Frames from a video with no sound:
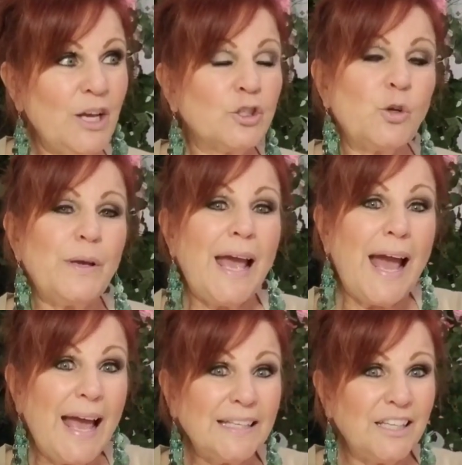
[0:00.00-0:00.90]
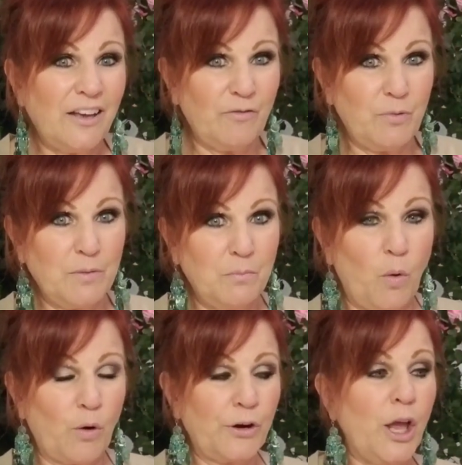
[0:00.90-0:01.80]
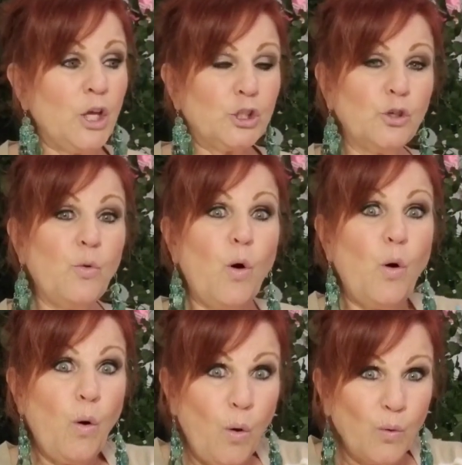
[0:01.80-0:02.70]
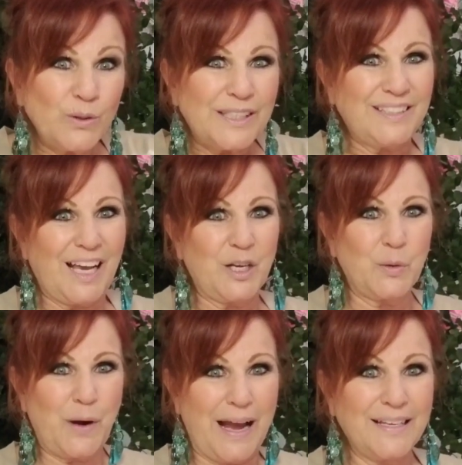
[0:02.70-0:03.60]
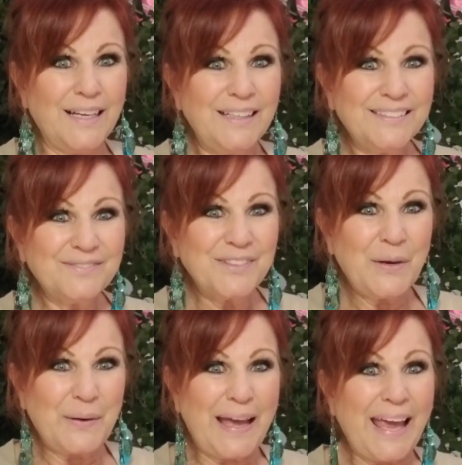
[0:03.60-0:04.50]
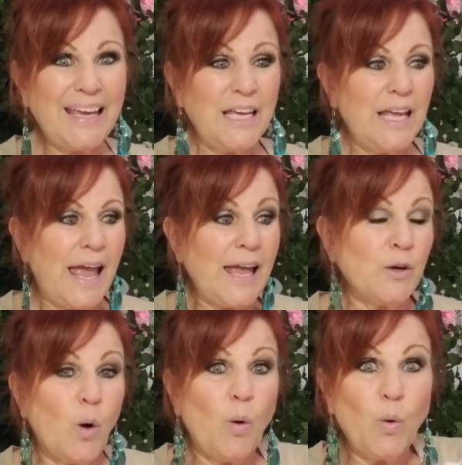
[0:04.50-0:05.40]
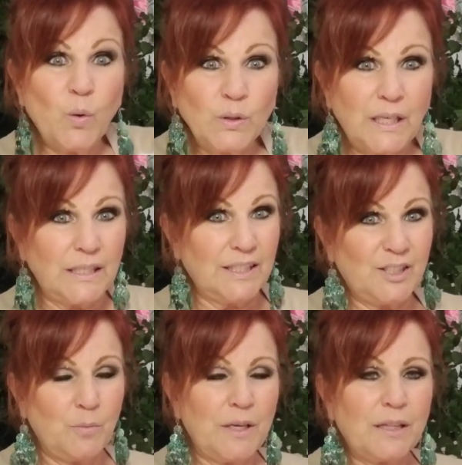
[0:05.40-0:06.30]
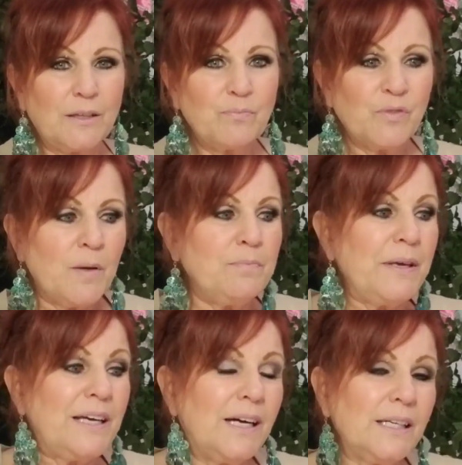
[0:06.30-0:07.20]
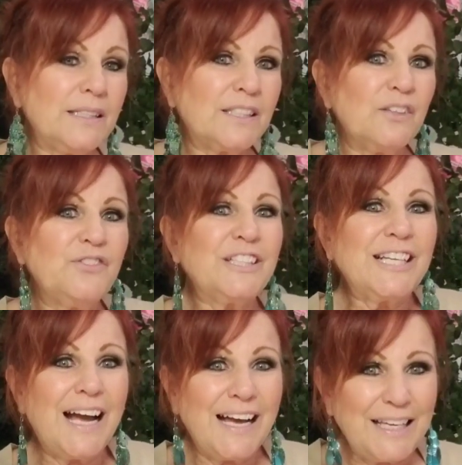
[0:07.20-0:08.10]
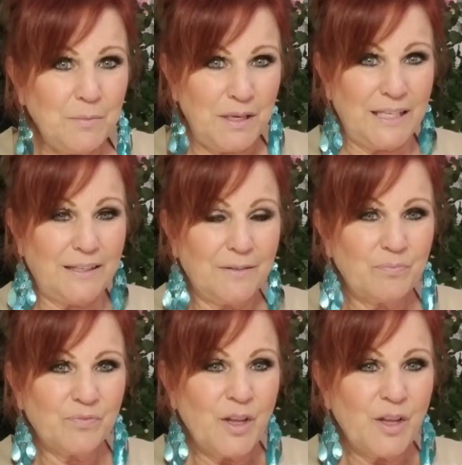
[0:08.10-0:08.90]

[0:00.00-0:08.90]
So he had to have been born to old Zechariah, okay, and old Elizabeth because of the timing.